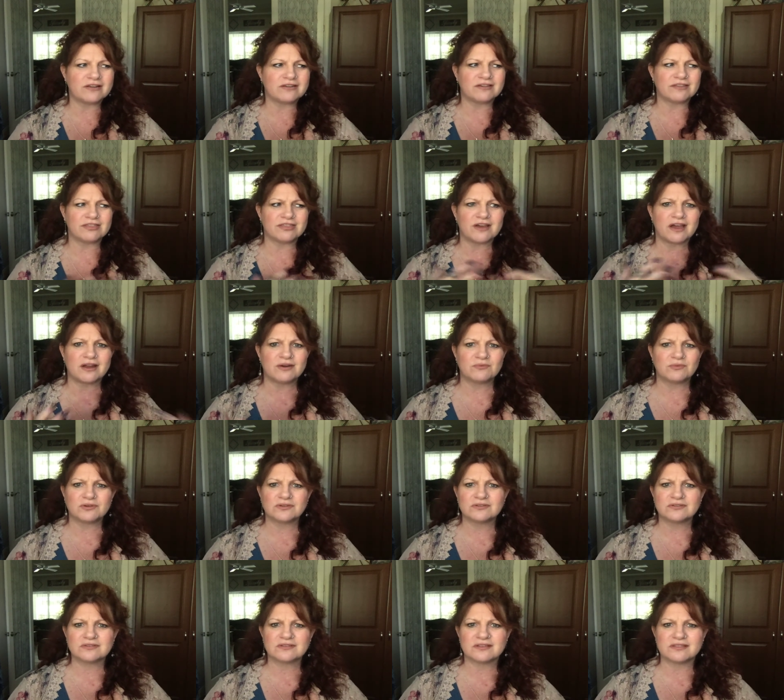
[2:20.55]
And you thought,
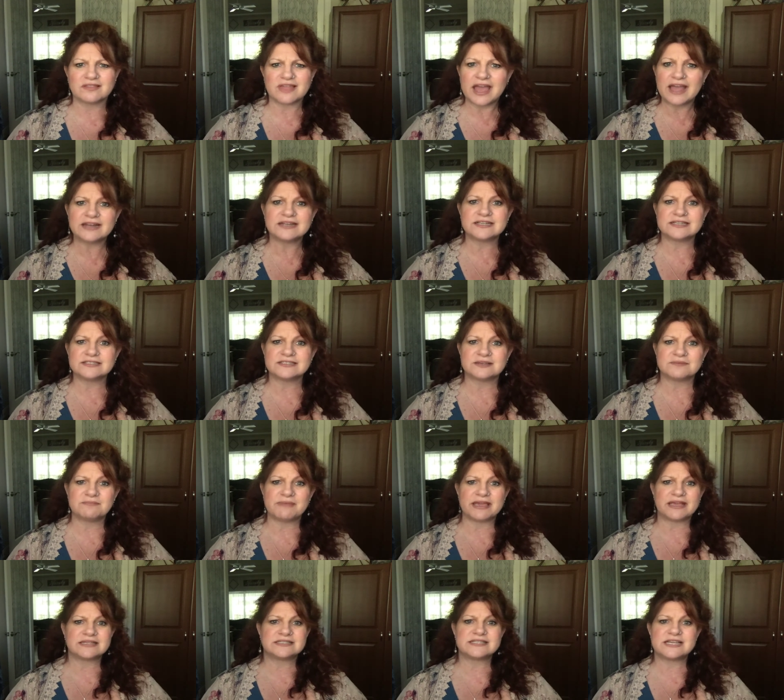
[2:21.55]
well, that doesn't
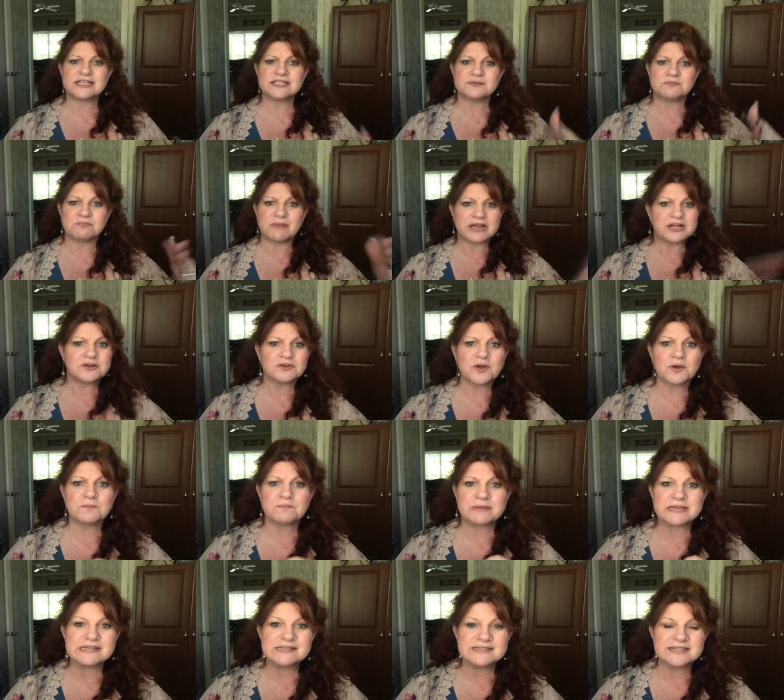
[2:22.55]
make sense. Mind your own
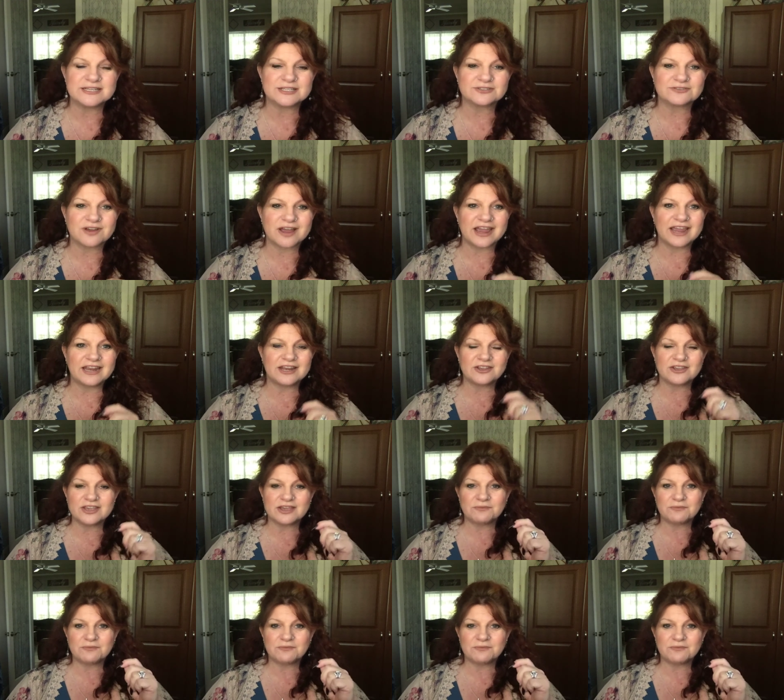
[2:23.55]
business, right?